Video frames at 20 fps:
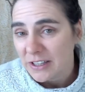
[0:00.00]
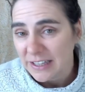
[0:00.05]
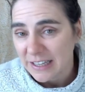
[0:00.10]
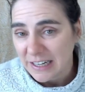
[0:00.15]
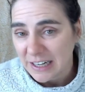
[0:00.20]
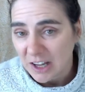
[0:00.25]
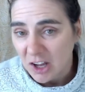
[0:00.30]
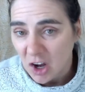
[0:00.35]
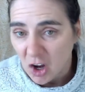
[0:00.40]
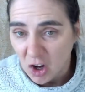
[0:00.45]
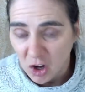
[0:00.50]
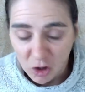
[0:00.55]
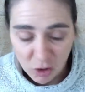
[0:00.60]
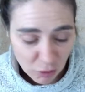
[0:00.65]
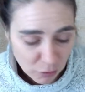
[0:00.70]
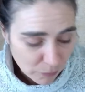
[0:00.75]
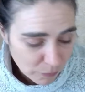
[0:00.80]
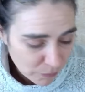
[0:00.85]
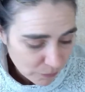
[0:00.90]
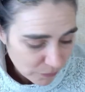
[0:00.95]
and
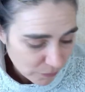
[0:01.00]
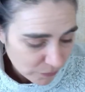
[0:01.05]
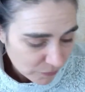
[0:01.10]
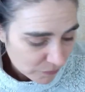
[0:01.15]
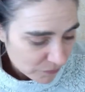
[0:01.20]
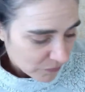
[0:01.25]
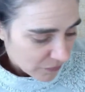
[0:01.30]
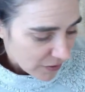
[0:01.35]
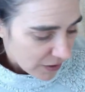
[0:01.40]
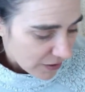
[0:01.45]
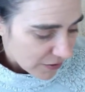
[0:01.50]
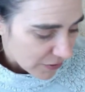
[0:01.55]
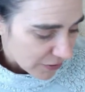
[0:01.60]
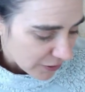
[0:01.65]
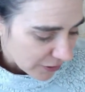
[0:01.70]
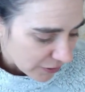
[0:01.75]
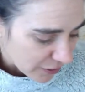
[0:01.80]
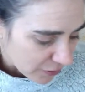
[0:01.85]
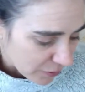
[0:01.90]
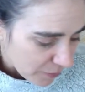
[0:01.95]
calm.
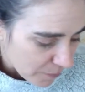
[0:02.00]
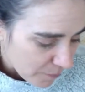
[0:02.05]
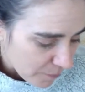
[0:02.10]
Their